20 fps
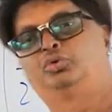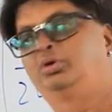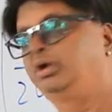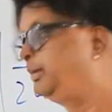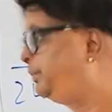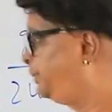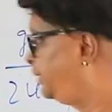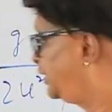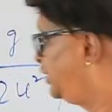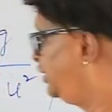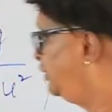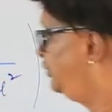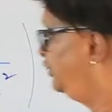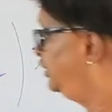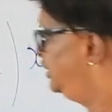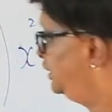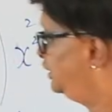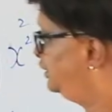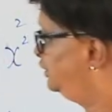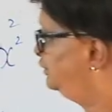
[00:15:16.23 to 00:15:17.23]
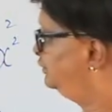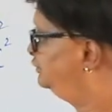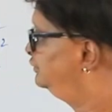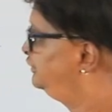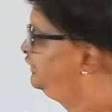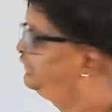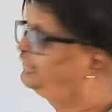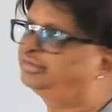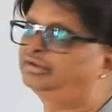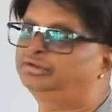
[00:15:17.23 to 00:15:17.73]
a parabola.
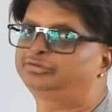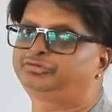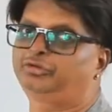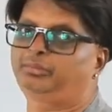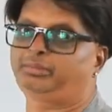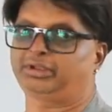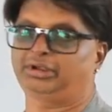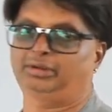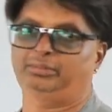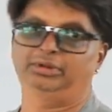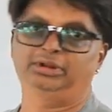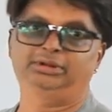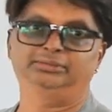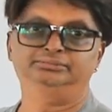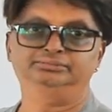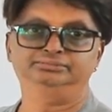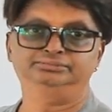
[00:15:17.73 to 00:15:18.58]
This is also a parabola.